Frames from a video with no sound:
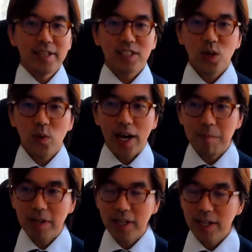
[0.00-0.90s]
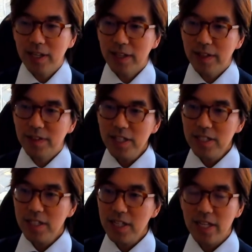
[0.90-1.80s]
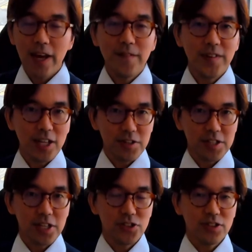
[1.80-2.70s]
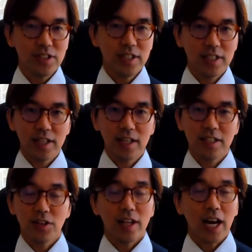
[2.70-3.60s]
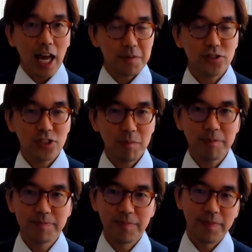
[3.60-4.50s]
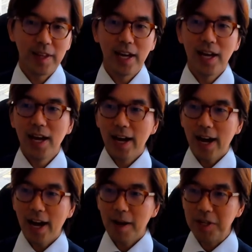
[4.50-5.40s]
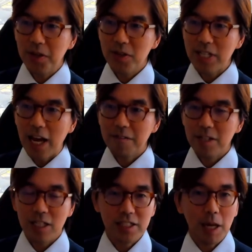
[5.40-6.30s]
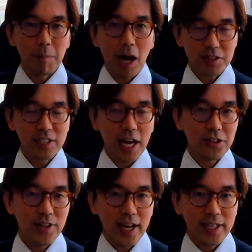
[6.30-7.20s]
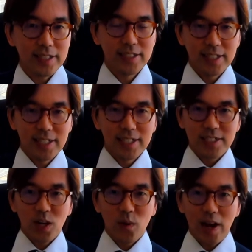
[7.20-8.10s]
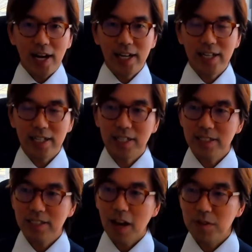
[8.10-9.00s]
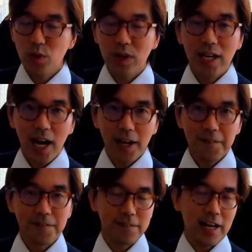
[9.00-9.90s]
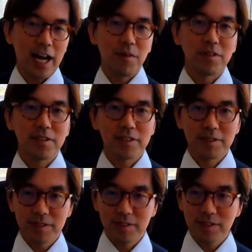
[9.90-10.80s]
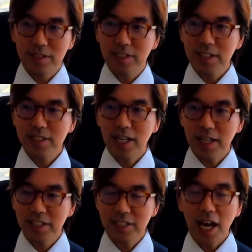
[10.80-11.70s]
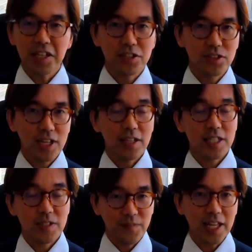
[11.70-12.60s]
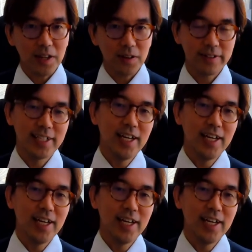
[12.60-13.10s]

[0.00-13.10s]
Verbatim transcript: So um, this is a video session. It's not a live stream uh, because I have to step outside tonight. So uh, instead of doing live, I will just uh, decided to take this video